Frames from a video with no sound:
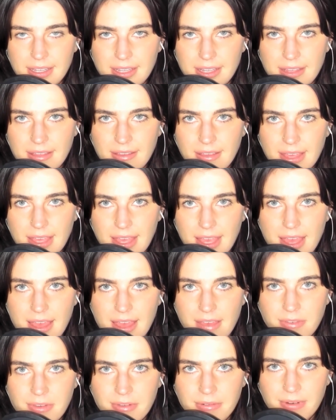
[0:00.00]
Okay,
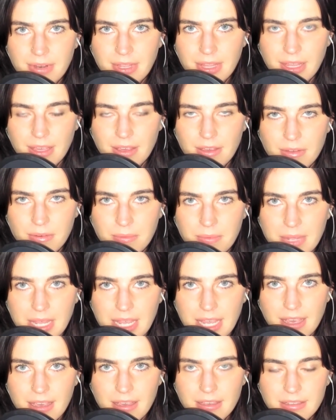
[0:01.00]
have a really good
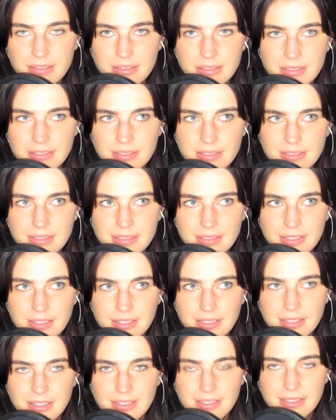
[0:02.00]
week.
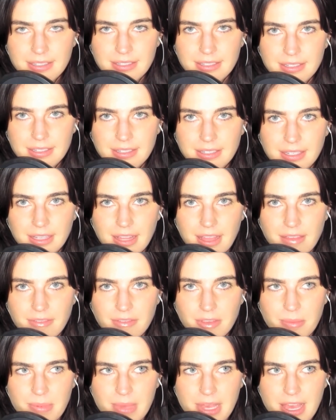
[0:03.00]
I love
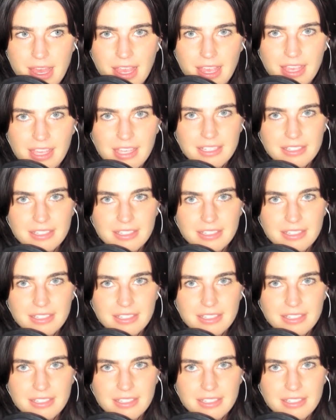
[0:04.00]
you. Bye.